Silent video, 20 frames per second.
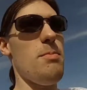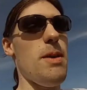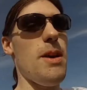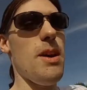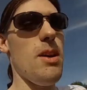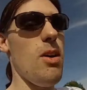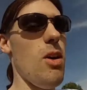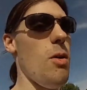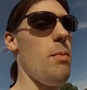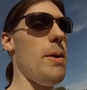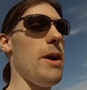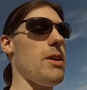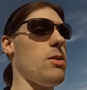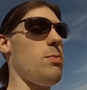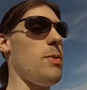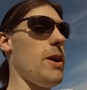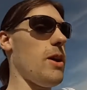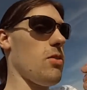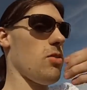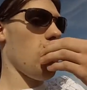Ba oh, baked
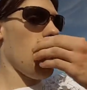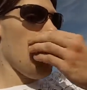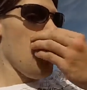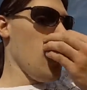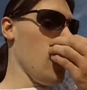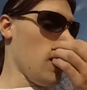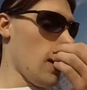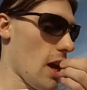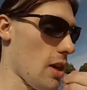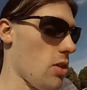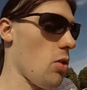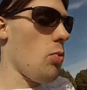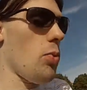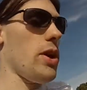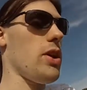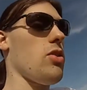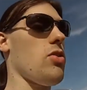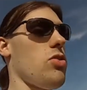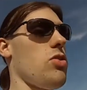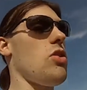bears. Yeah, the
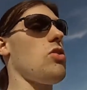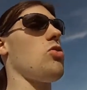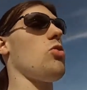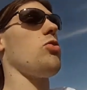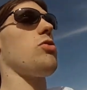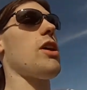wiener schnitzel